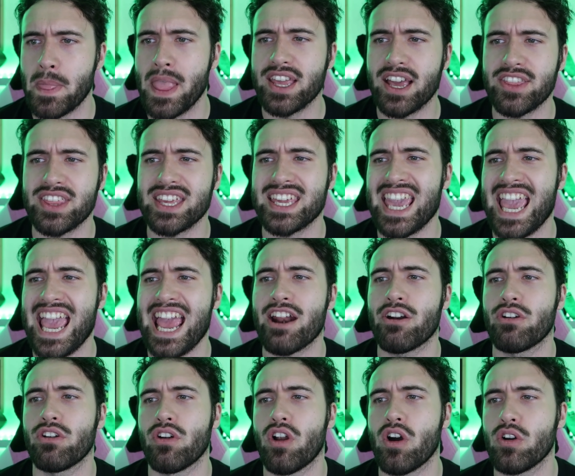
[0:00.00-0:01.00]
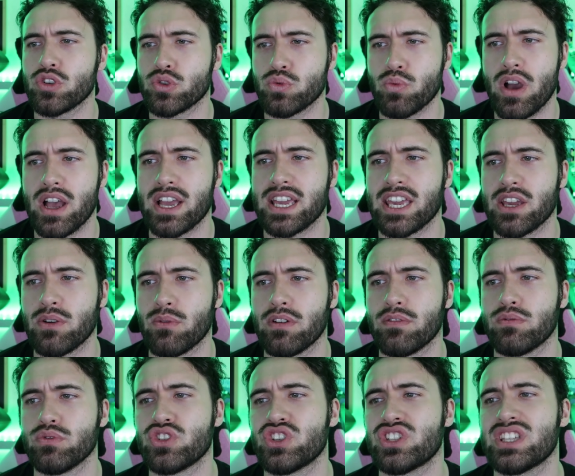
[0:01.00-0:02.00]
The other carer I was working
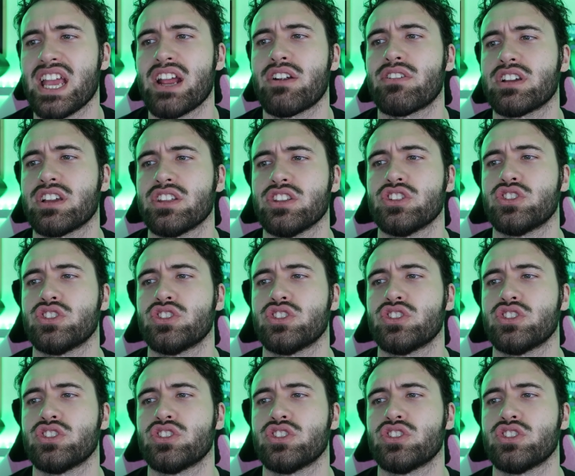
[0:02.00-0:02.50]
with was staring at